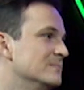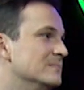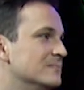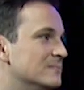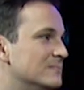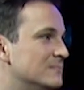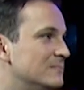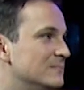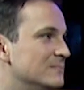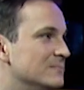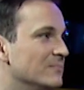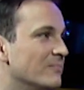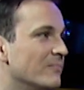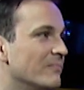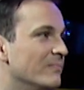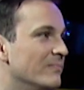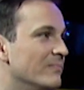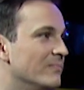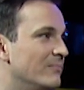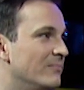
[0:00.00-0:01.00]

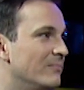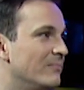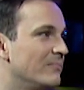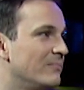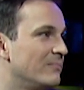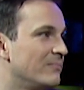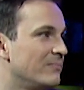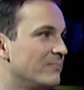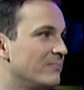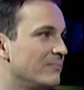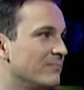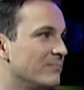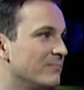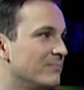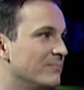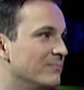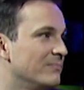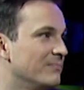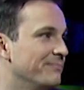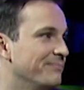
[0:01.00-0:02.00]

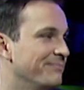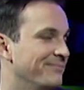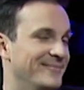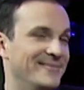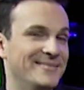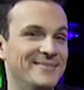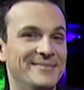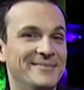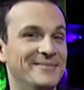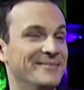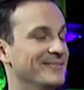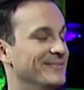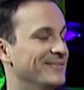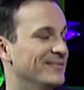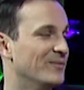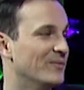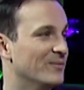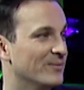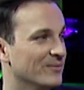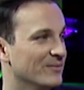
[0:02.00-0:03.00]

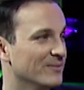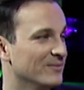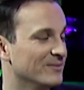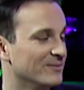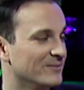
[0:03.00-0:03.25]
(not speaking)